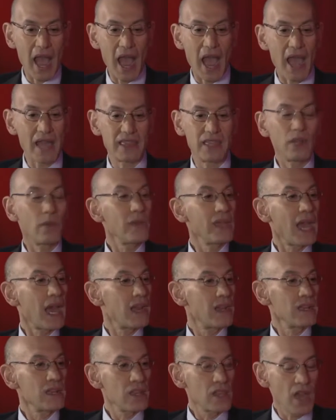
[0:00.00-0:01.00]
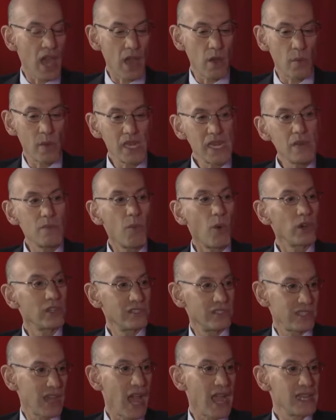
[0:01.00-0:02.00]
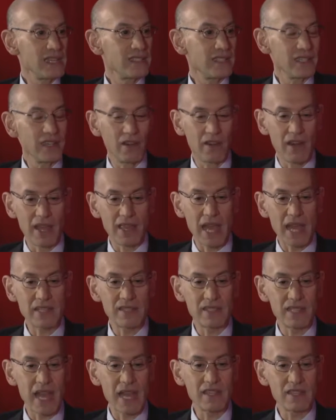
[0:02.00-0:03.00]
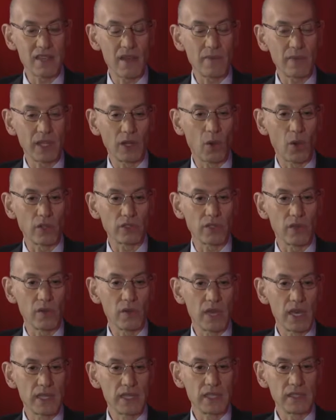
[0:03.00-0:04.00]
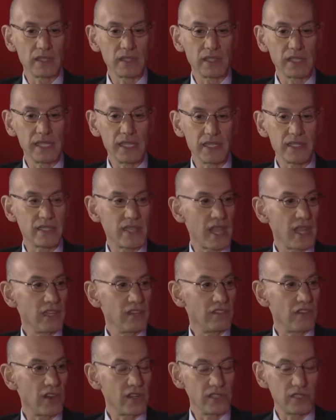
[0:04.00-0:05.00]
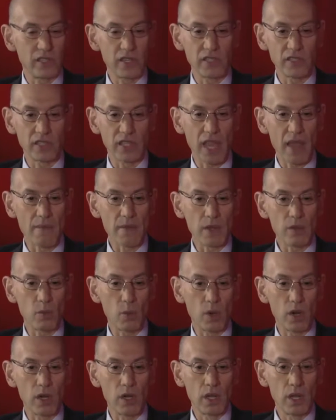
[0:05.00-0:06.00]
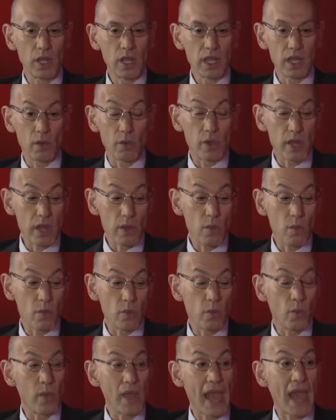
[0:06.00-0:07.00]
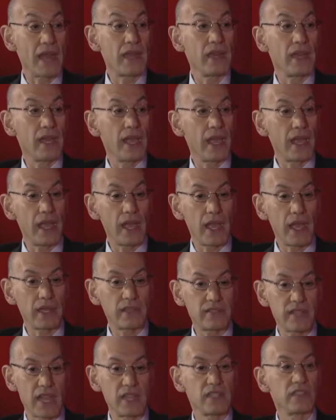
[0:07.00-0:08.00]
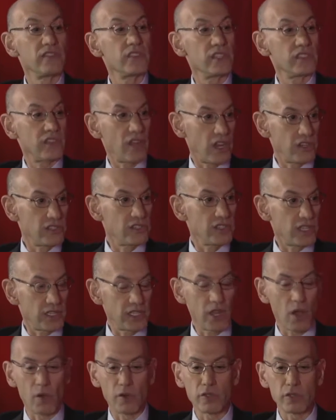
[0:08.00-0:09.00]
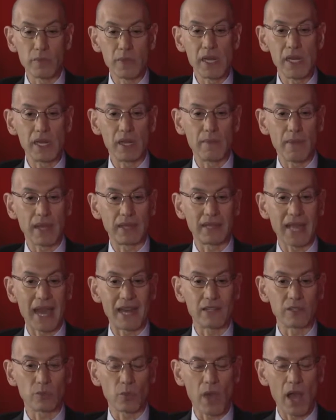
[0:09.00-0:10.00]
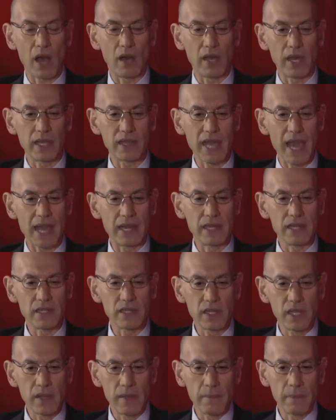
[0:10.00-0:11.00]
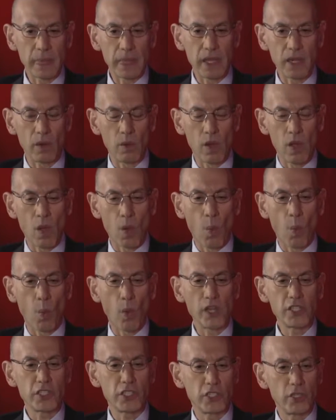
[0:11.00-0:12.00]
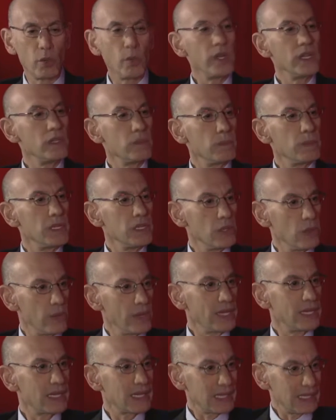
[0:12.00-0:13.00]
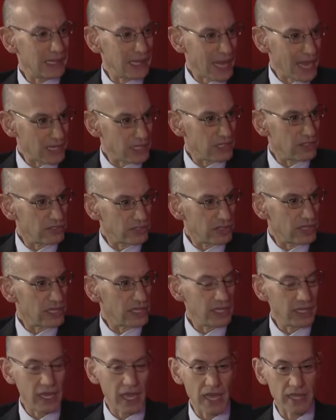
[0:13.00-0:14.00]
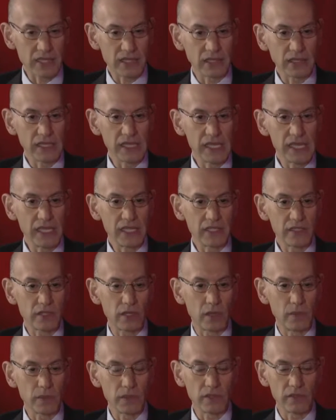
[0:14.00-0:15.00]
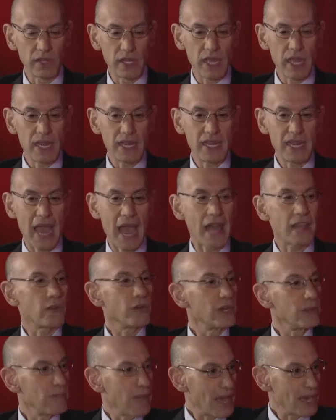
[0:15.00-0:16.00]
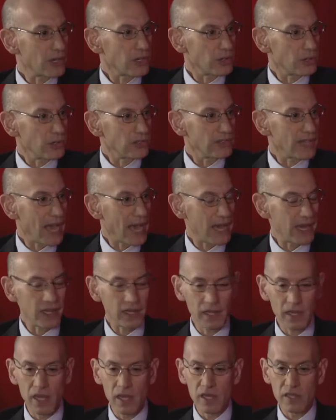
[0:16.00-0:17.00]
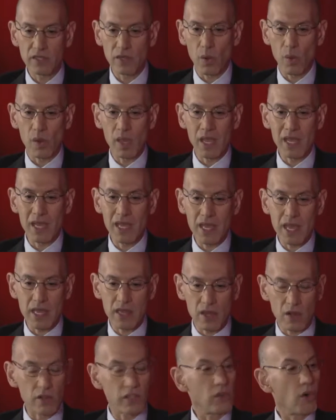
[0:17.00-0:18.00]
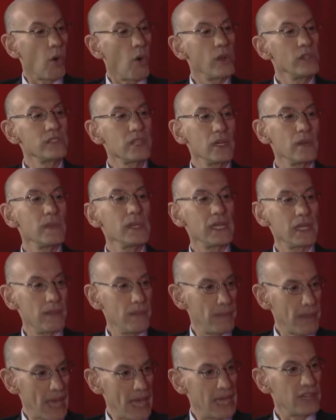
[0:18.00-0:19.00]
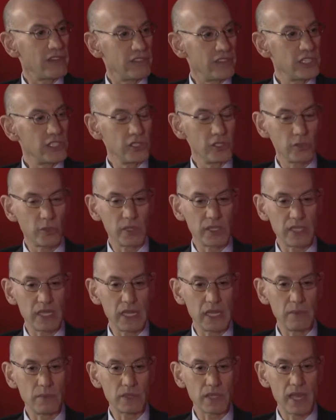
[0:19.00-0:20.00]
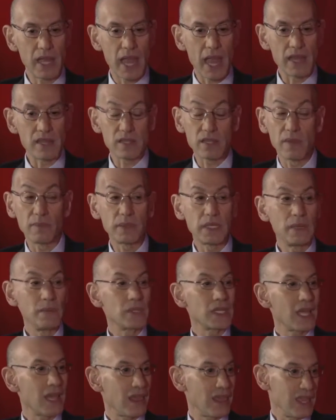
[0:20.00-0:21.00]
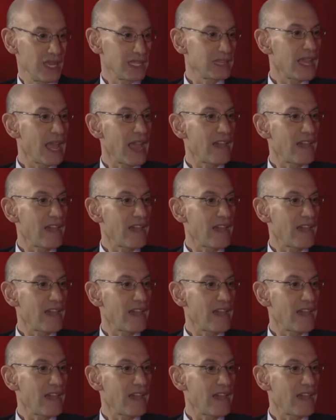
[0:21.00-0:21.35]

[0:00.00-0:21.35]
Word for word: I think we got to, we need more science here. And that's, that's something also that the league is taking very seriously. I mean, we're, you know, it, we had extensive discussions at the owners meeting about that as well. And that is, you know, what should we be doing collectively as a league in terms of gathering medical data? So there, there, are always going to be competitive issues with teams, and some teams think they